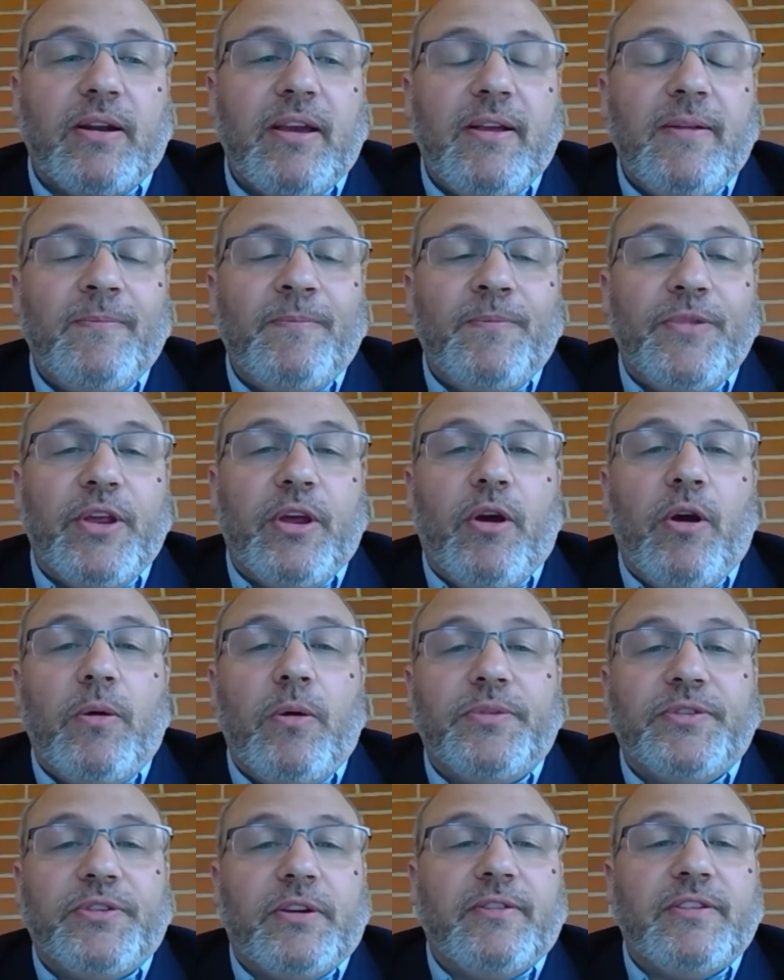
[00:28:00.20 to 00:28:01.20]
home
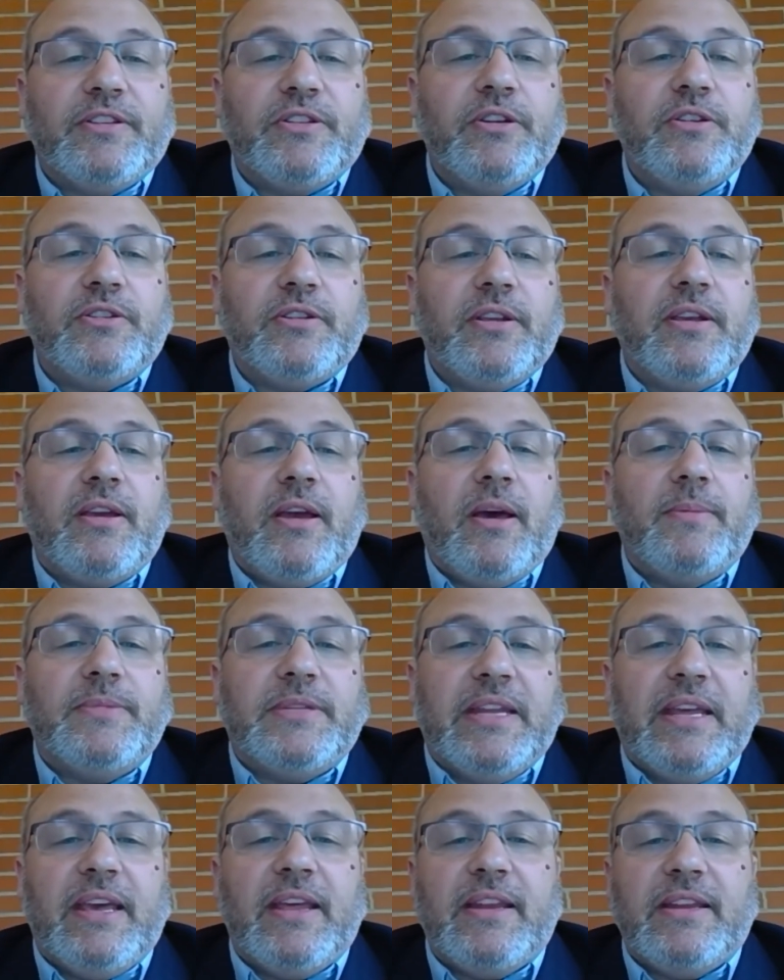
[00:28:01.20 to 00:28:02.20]
service usually comes
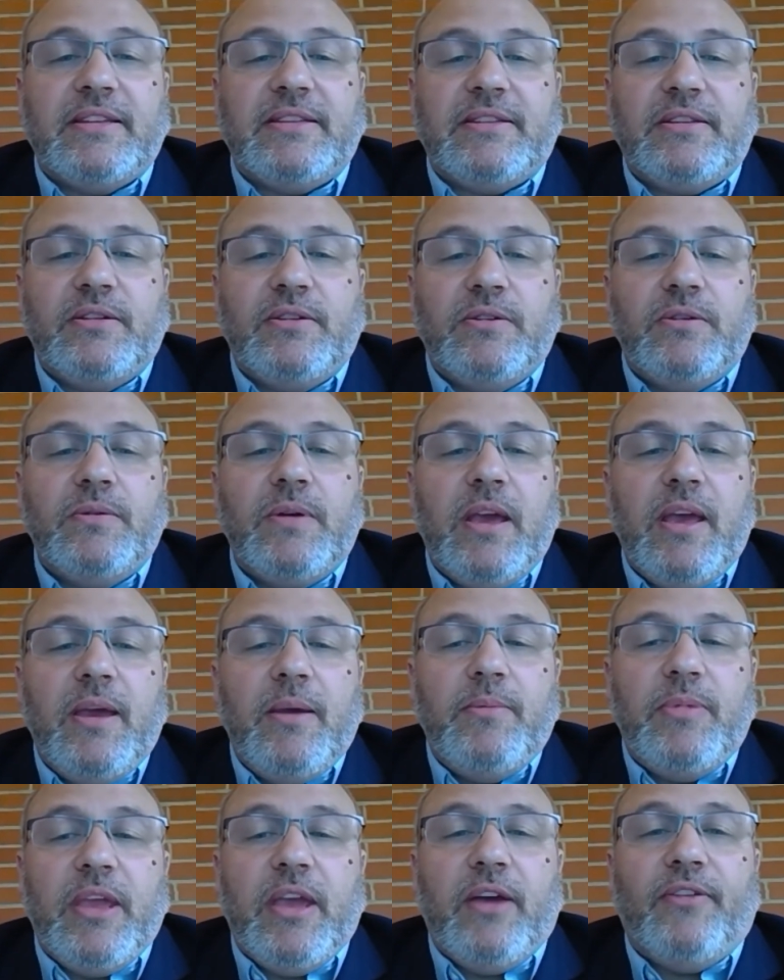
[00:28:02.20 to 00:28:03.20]
in, is to
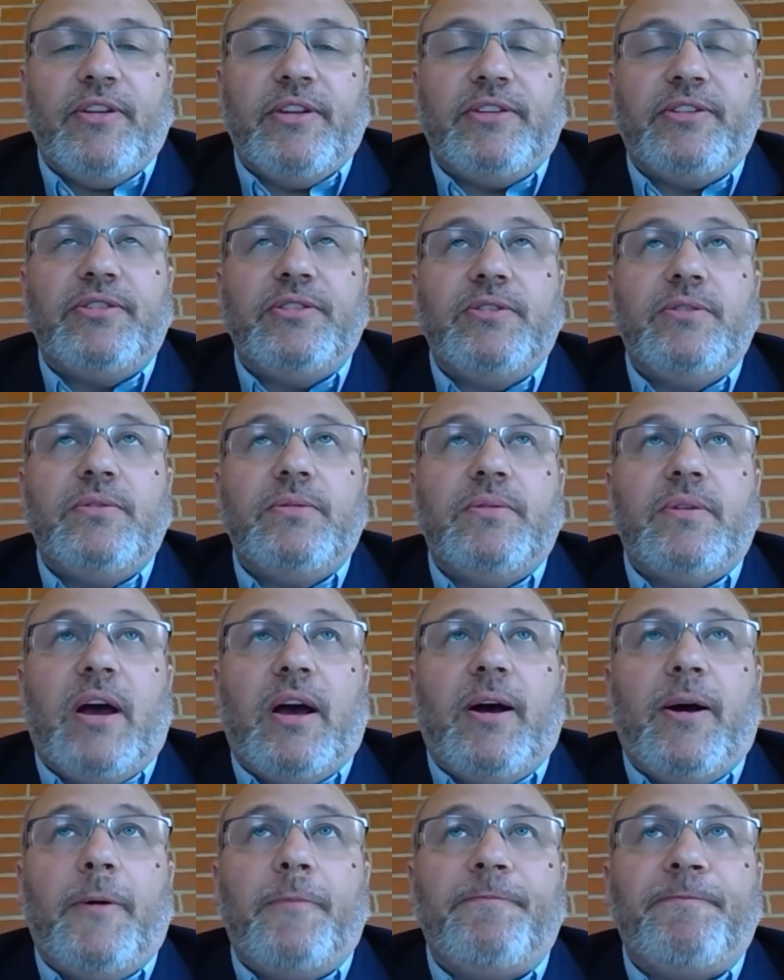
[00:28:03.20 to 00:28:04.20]
be able to
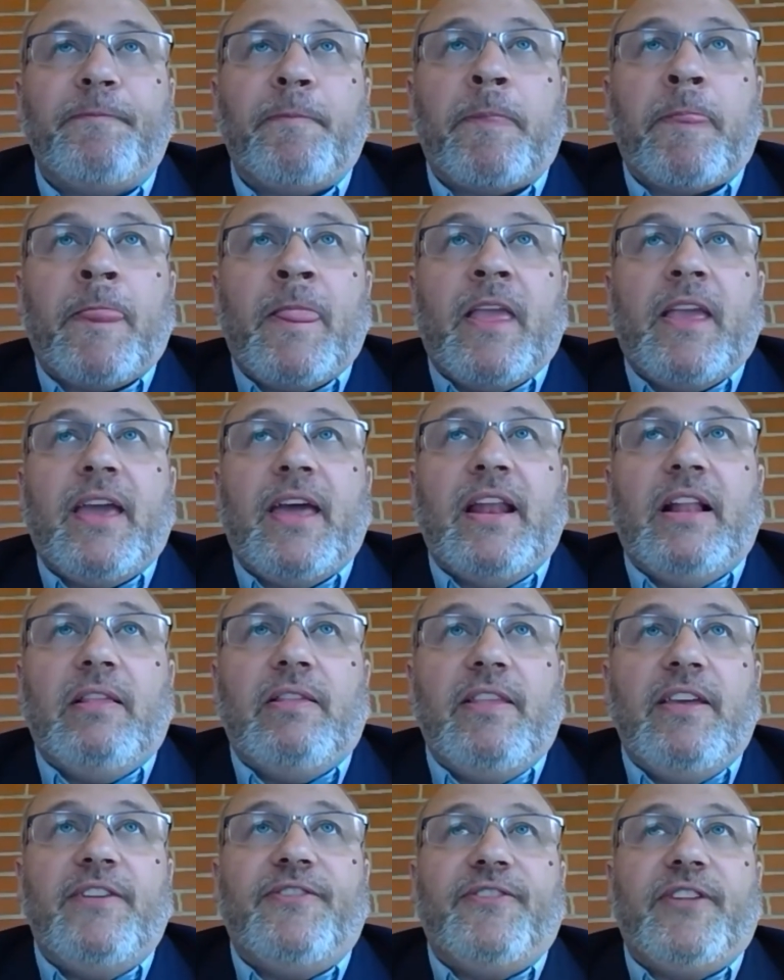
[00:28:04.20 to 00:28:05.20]
kind of
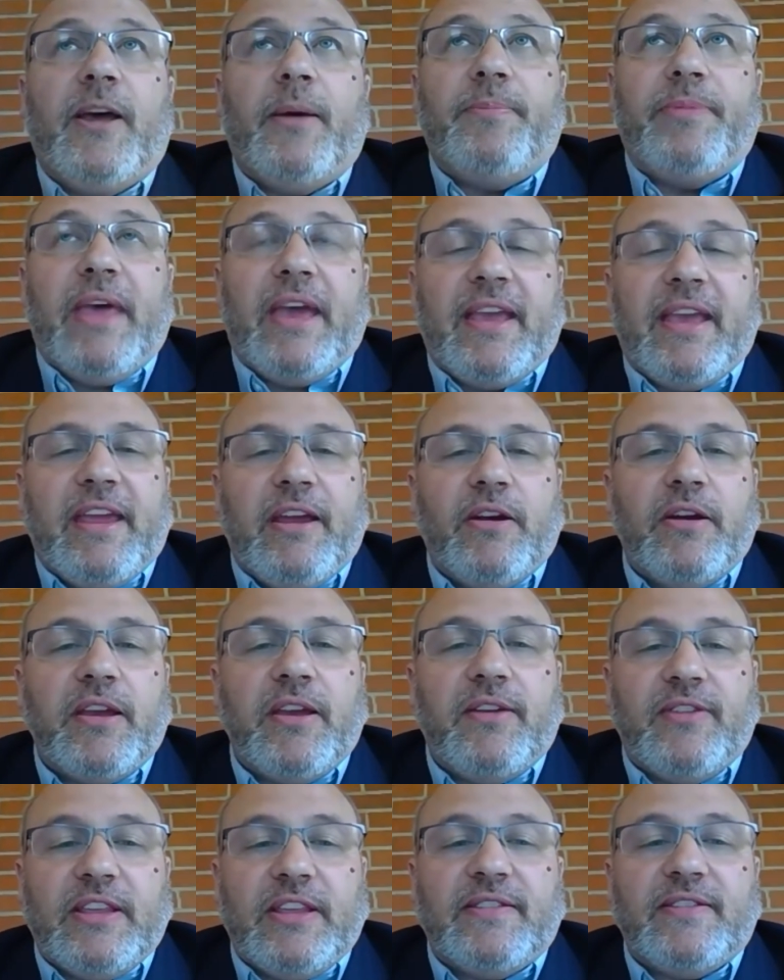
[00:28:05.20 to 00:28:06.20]
lift up that
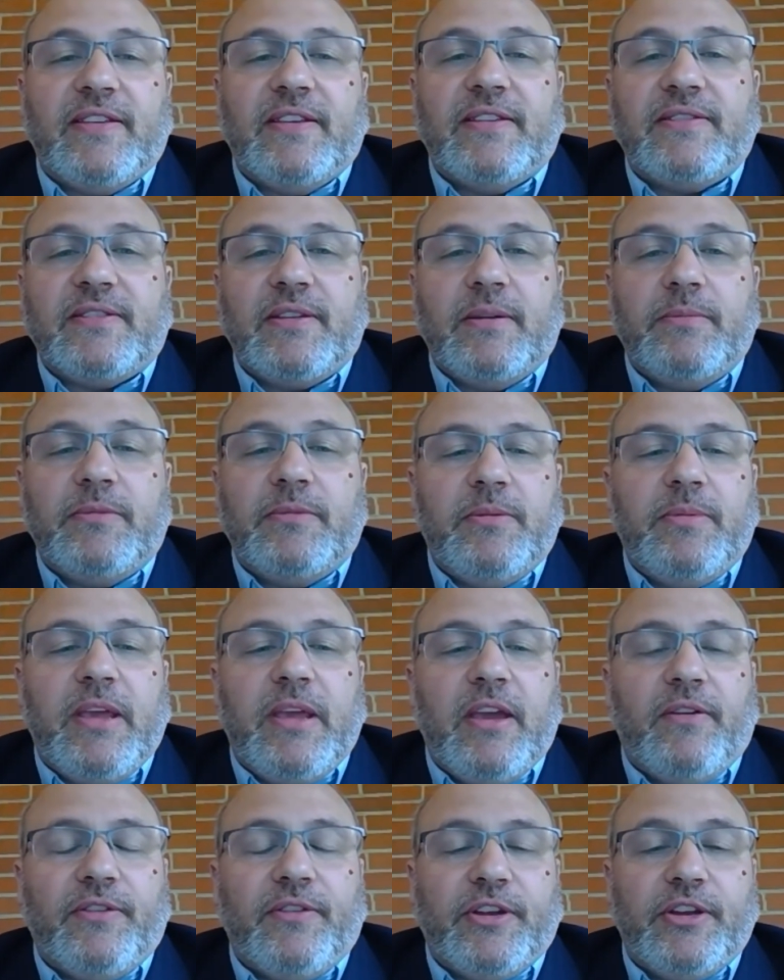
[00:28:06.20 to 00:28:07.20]
caregiving system to be
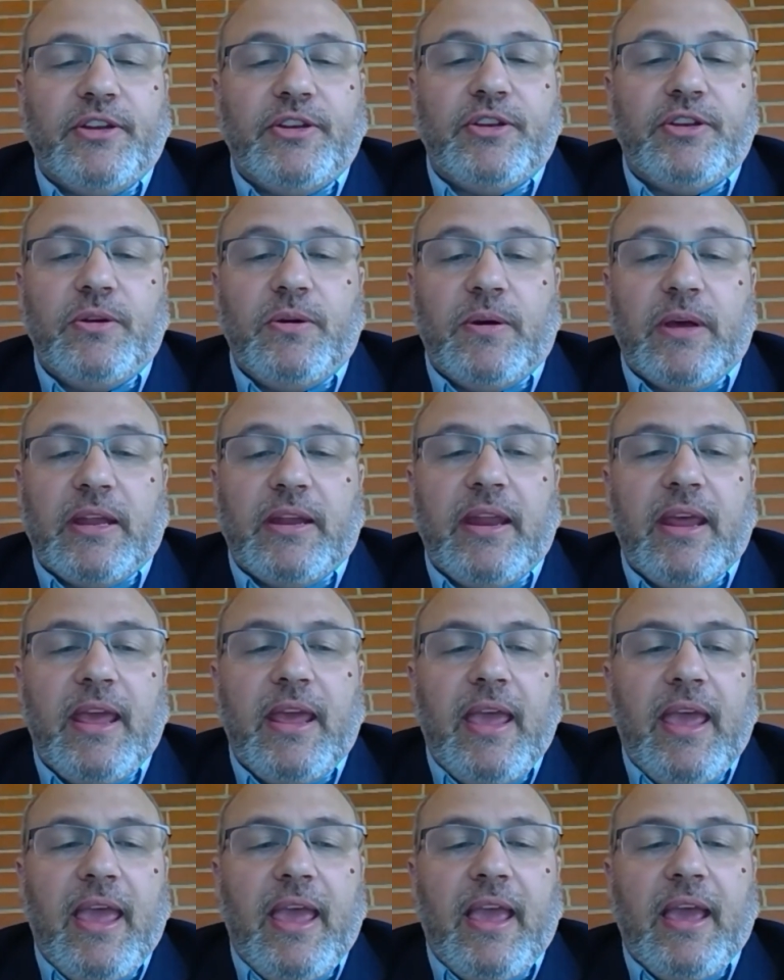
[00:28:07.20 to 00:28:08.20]
able to do it.
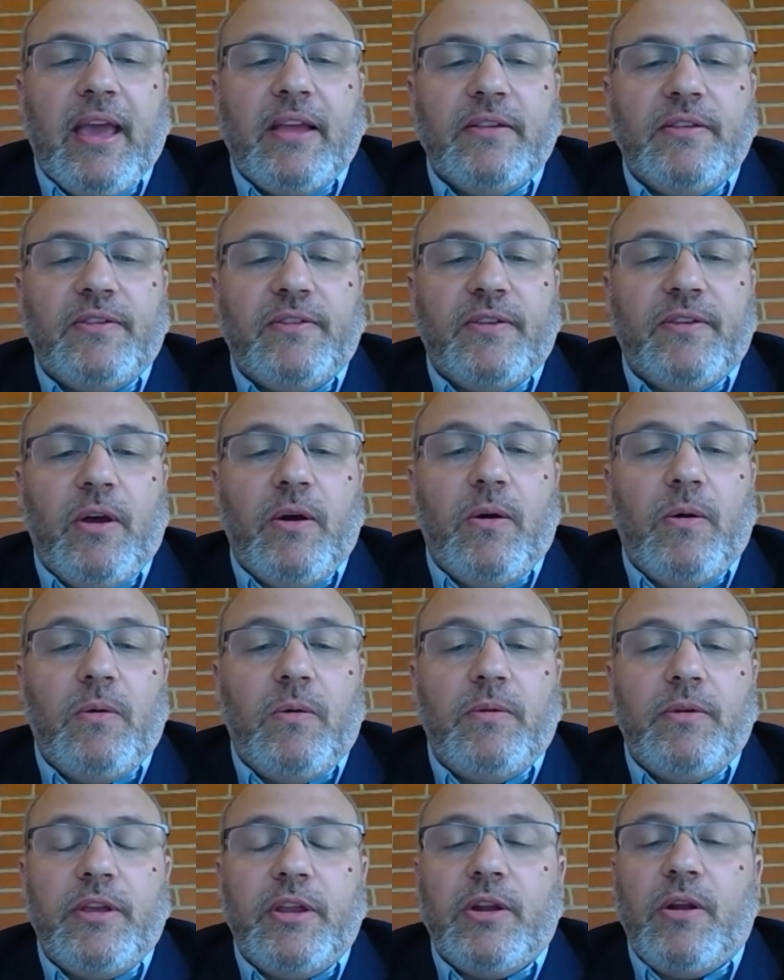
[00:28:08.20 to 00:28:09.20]
And so,
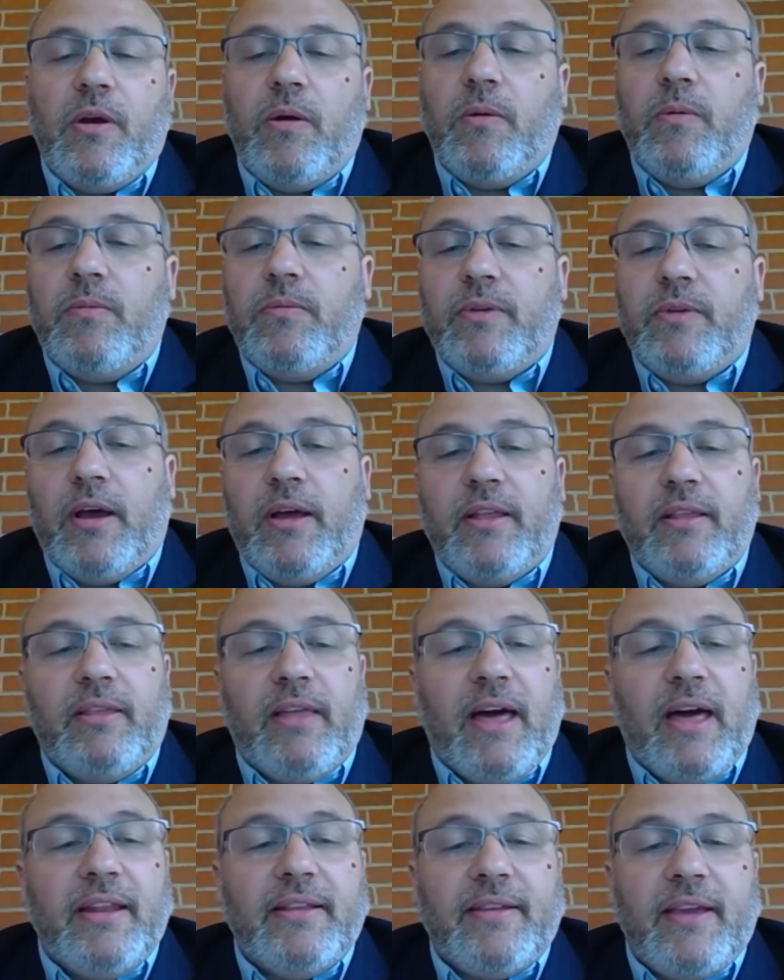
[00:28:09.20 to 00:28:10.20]
a
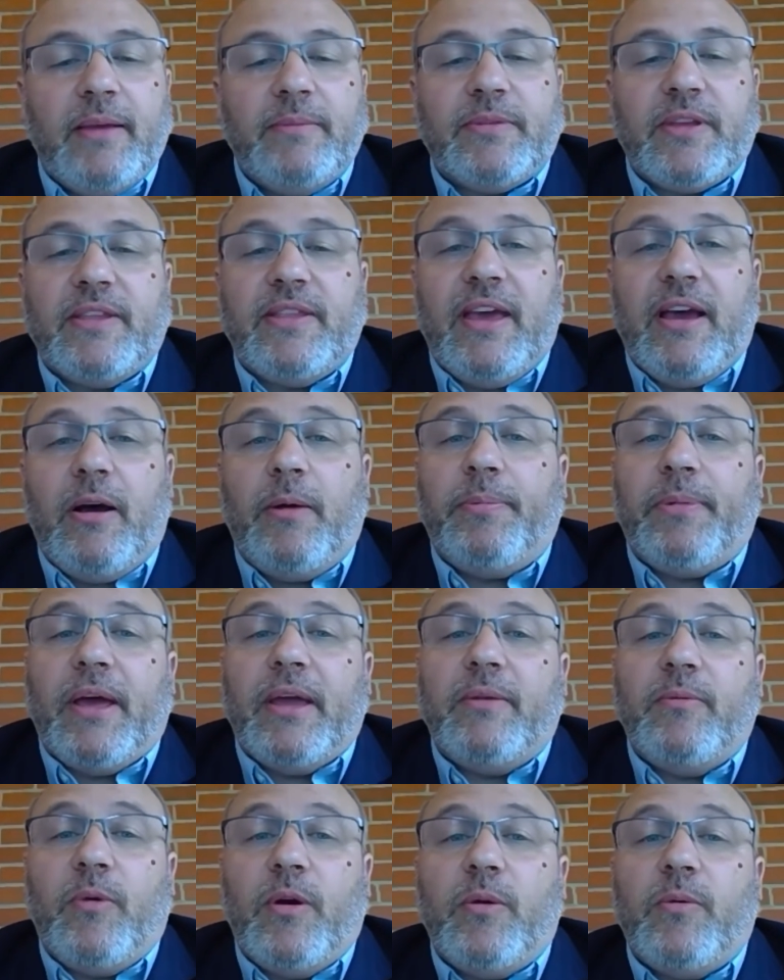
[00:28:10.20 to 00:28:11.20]
lot of times on the helpline,
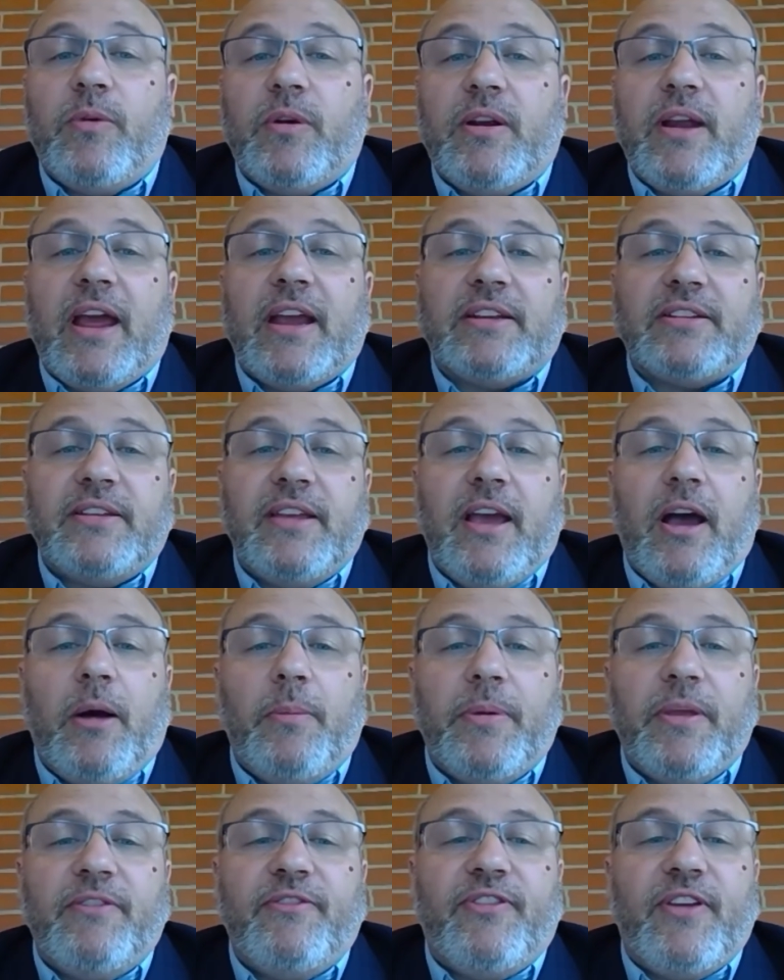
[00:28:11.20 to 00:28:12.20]
what we're actually
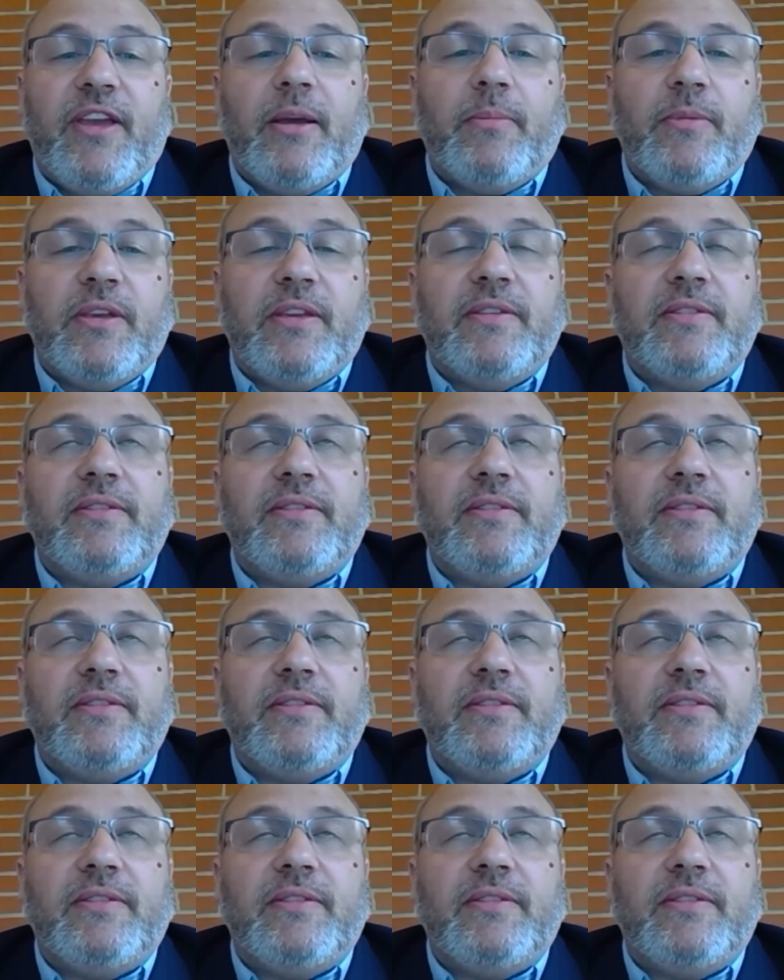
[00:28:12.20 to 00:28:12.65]
helping families